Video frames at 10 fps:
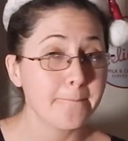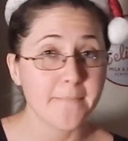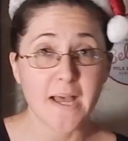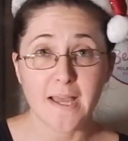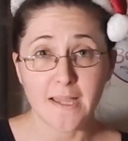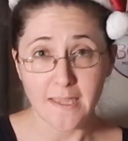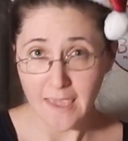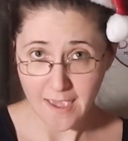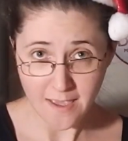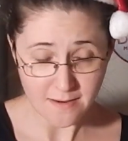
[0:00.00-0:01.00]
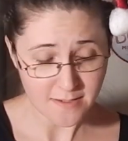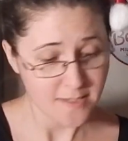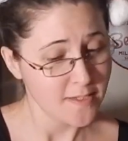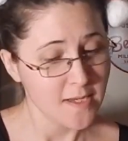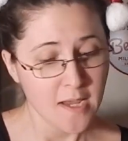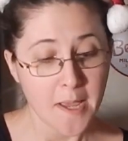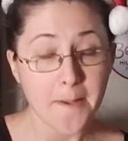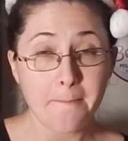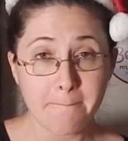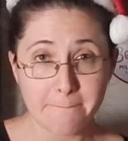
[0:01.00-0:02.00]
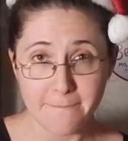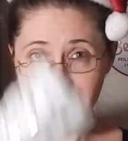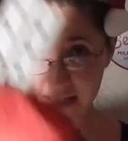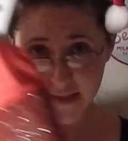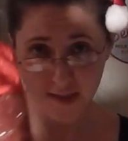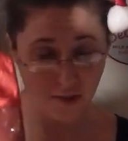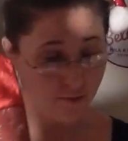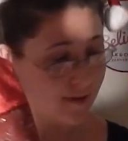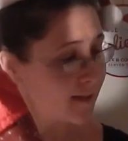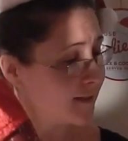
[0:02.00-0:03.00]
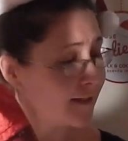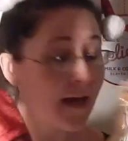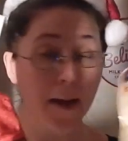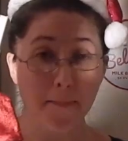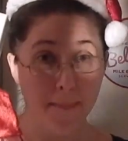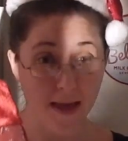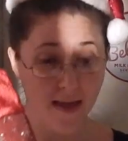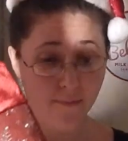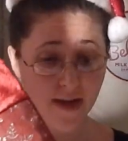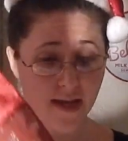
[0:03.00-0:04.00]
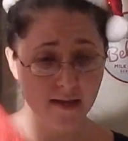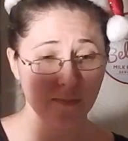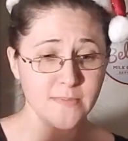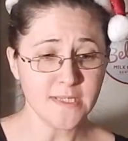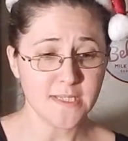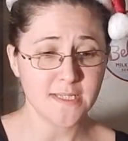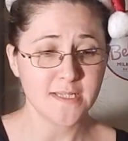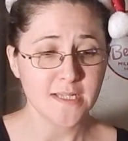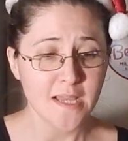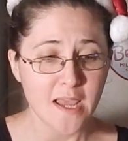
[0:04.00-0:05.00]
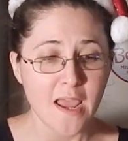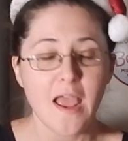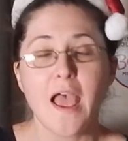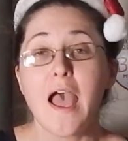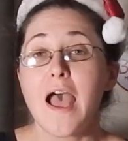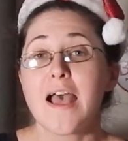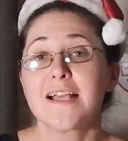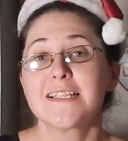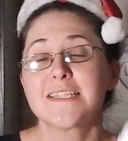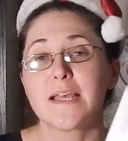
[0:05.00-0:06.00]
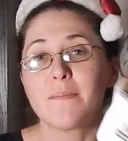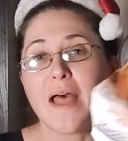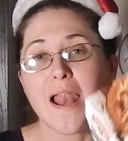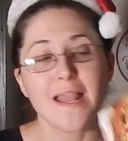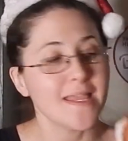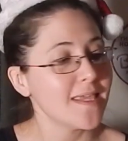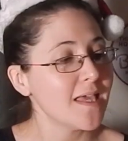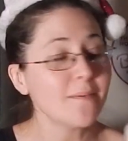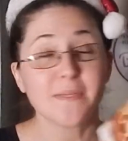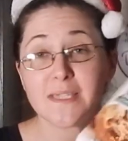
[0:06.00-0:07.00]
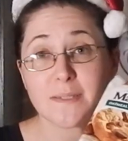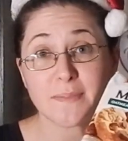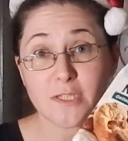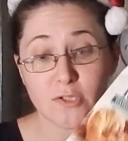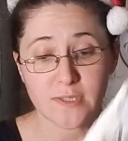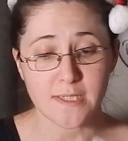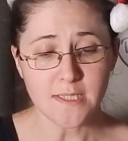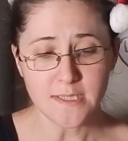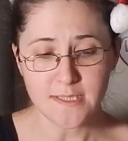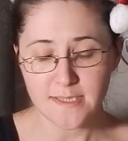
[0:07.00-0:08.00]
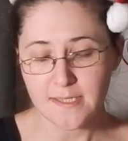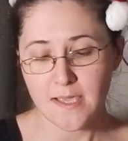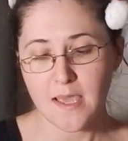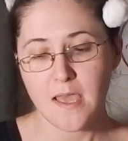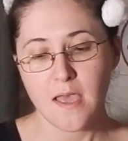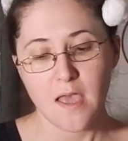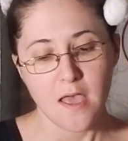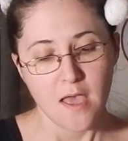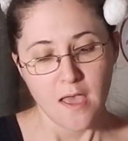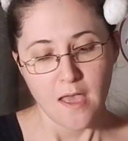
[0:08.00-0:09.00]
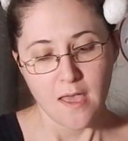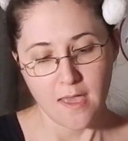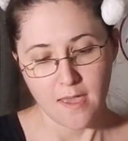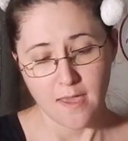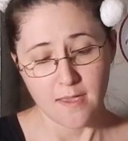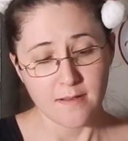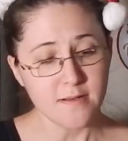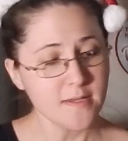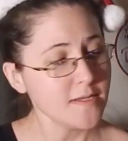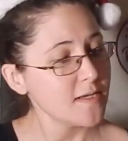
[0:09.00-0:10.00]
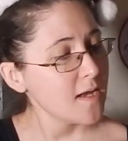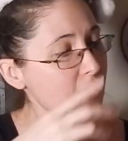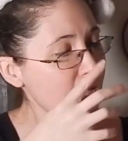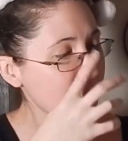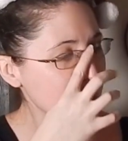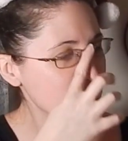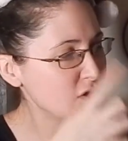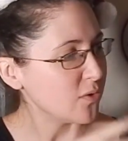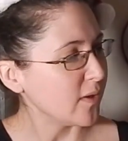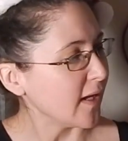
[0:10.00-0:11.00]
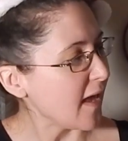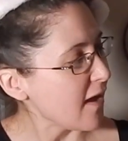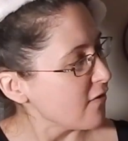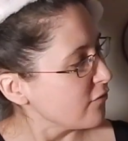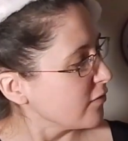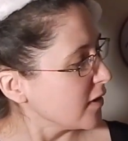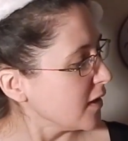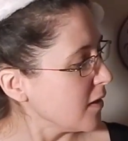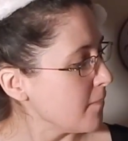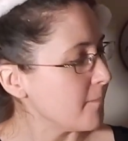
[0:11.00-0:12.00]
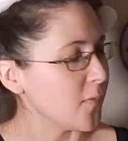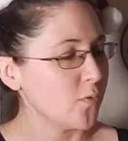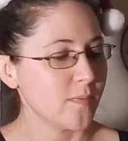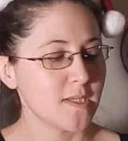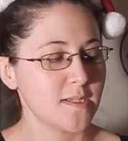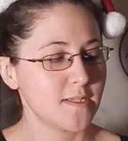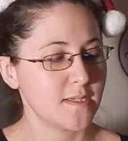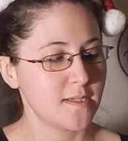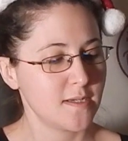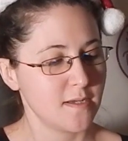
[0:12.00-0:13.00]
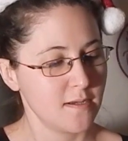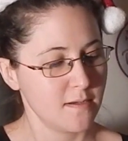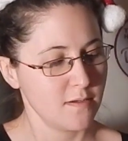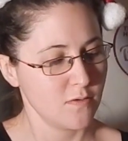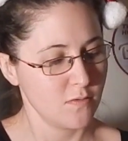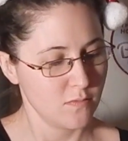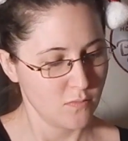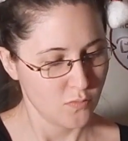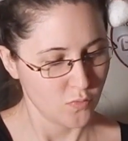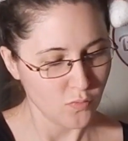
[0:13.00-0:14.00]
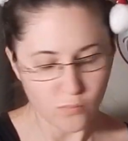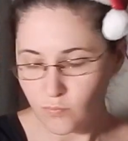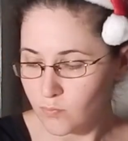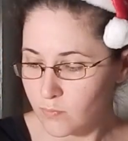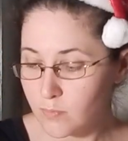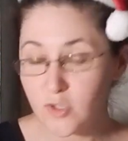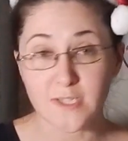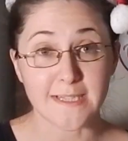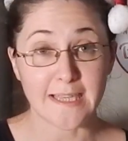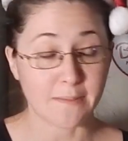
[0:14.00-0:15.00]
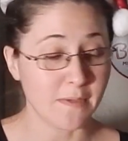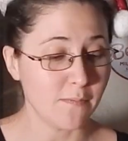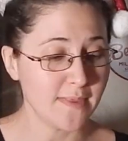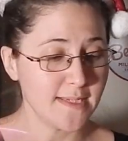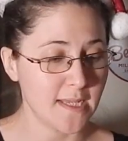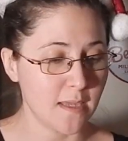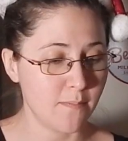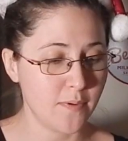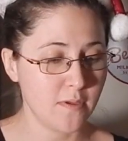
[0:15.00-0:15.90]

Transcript: my hat, my stocking, my M&Ms, some yummy, yummy cookies, and enjoy every moment. She's like me with the tape.